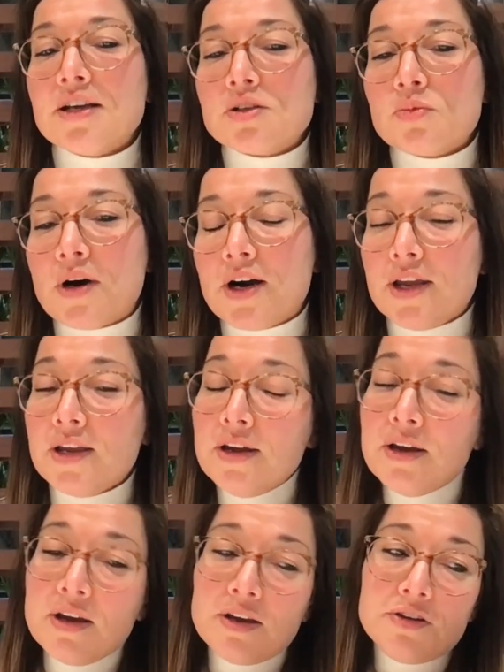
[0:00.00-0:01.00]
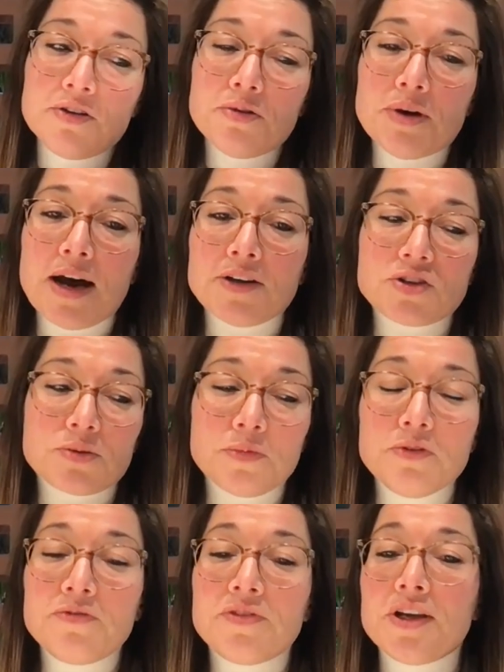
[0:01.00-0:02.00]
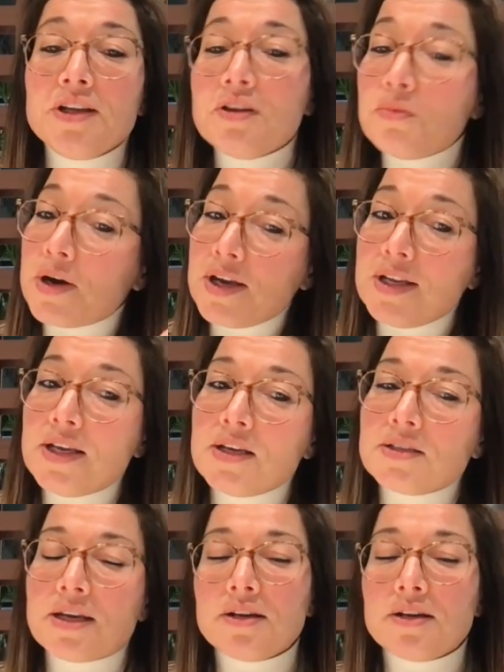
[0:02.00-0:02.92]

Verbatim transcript: That's why you had your movie the way it is,